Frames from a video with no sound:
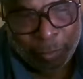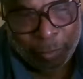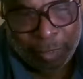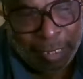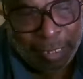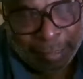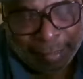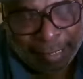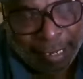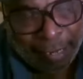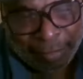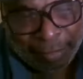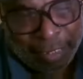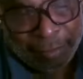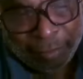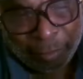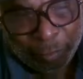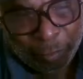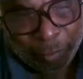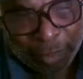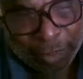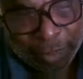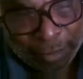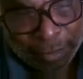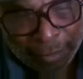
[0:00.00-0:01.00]
it was. That's how easy
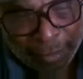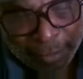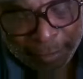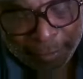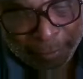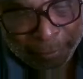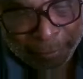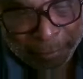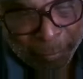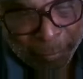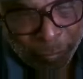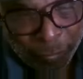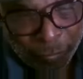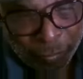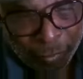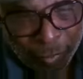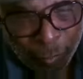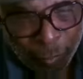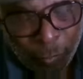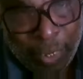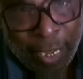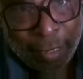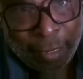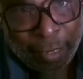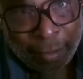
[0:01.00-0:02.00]
it was. You know,
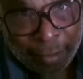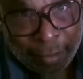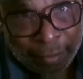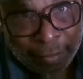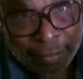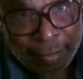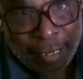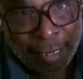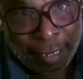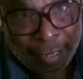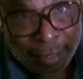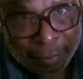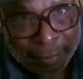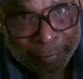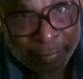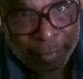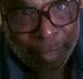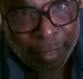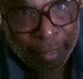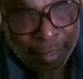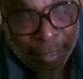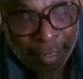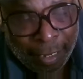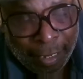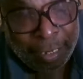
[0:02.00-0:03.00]
we had a good time,
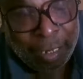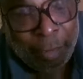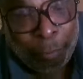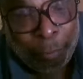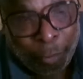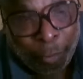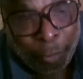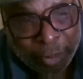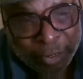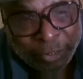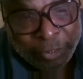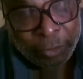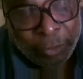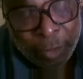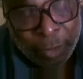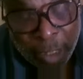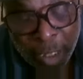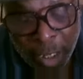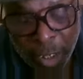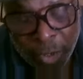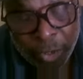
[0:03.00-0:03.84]
and I'm pretty yeah. sure